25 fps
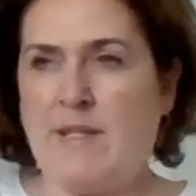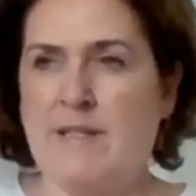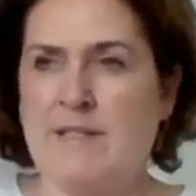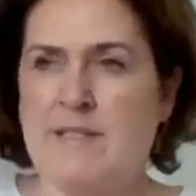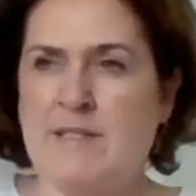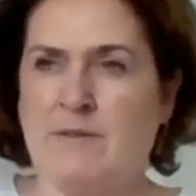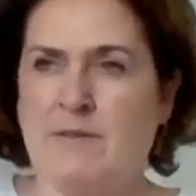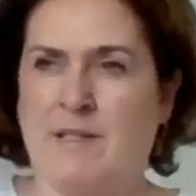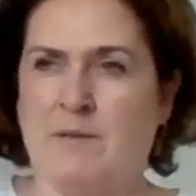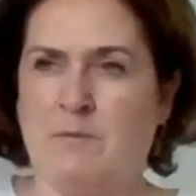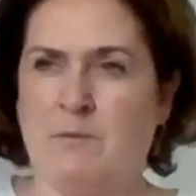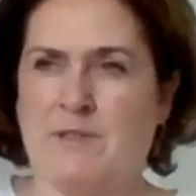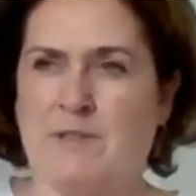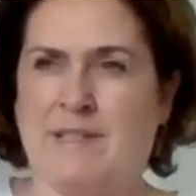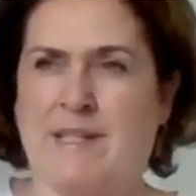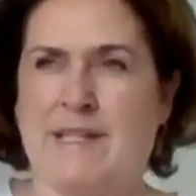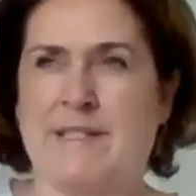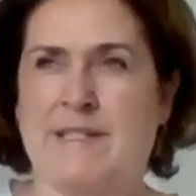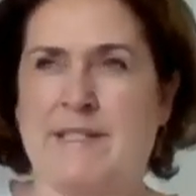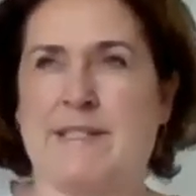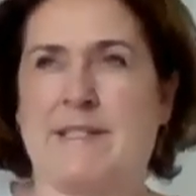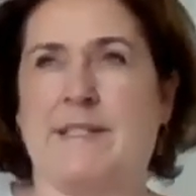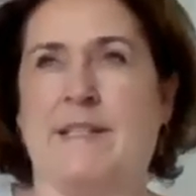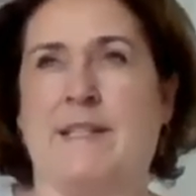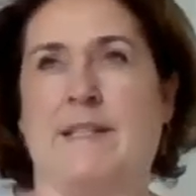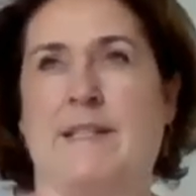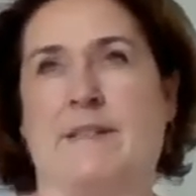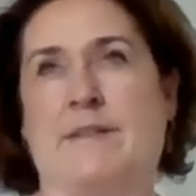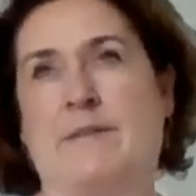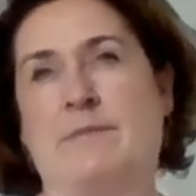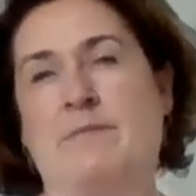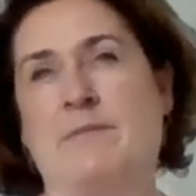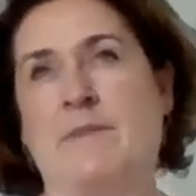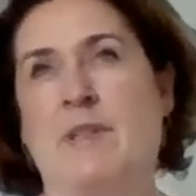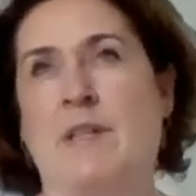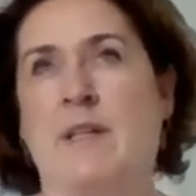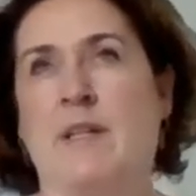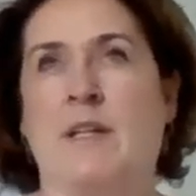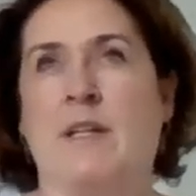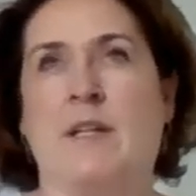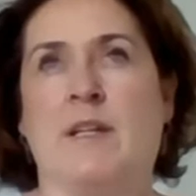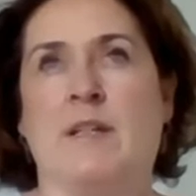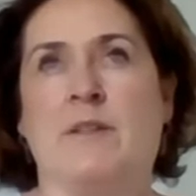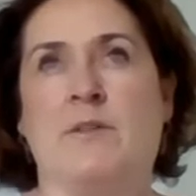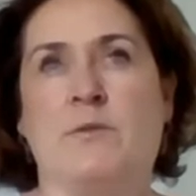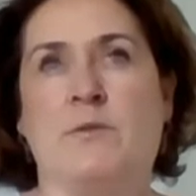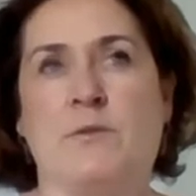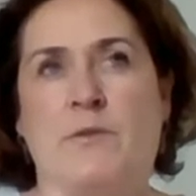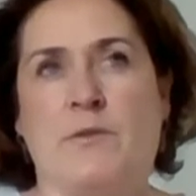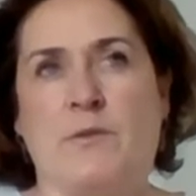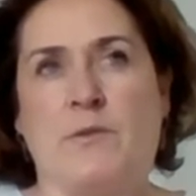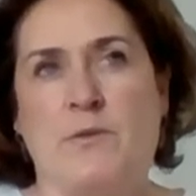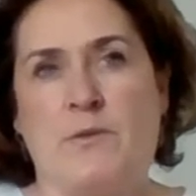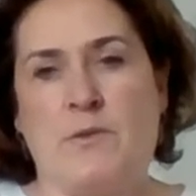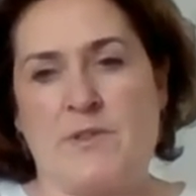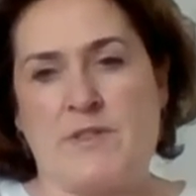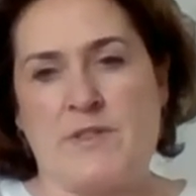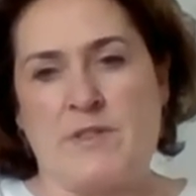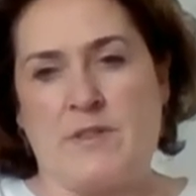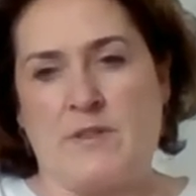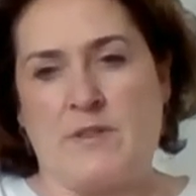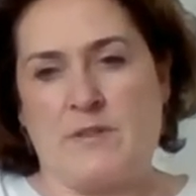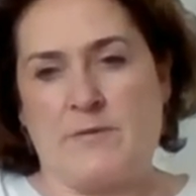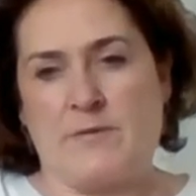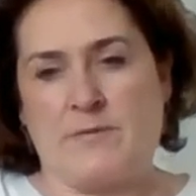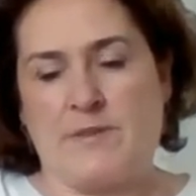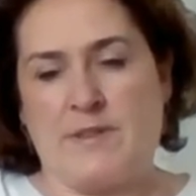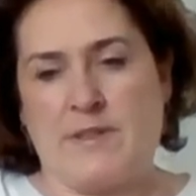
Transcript: So I would guess that 2/3 of